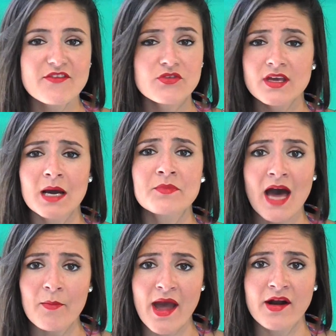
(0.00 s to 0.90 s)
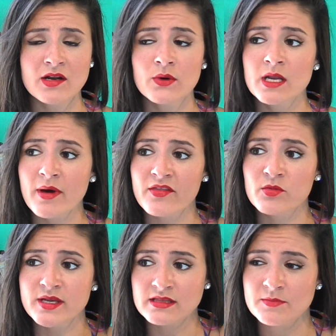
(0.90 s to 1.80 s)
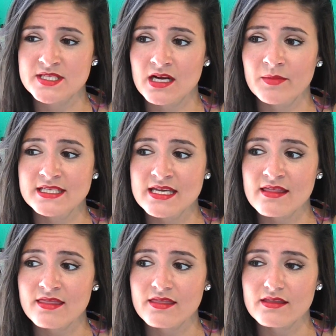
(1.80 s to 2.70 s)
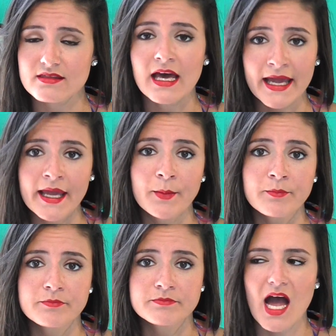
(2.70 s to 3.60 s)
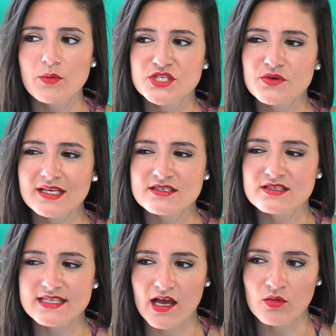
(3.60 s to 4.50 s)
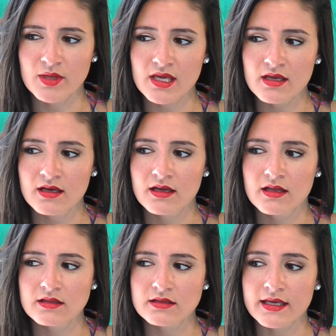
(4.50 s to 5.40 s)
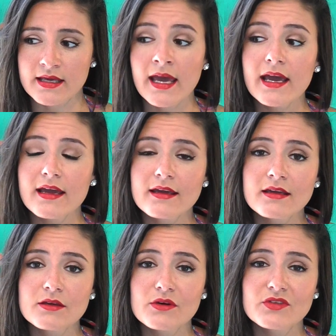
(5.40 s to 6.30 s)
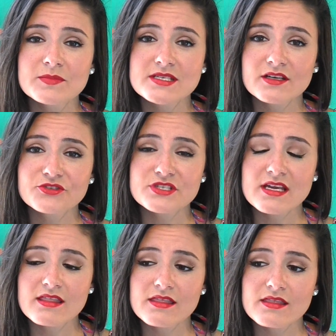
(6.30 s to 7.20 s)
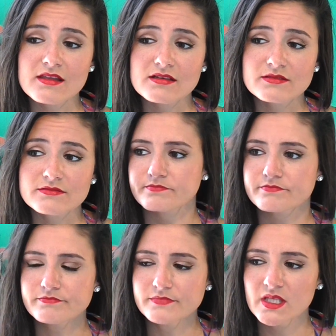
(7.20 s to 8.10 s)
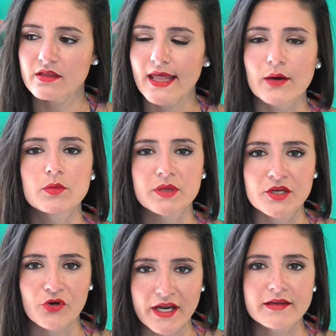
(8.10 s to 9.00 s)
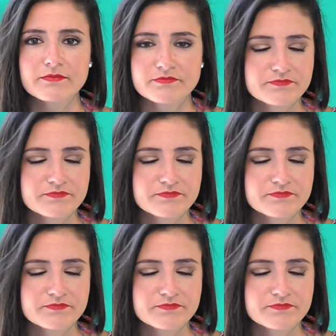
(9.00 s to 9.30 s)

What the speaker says: If you think I'm not paranoid about there being lipstick on my teeth, I am. I wish you guys could tell me, like, hey, you have lipstick on your teeth. That would be great.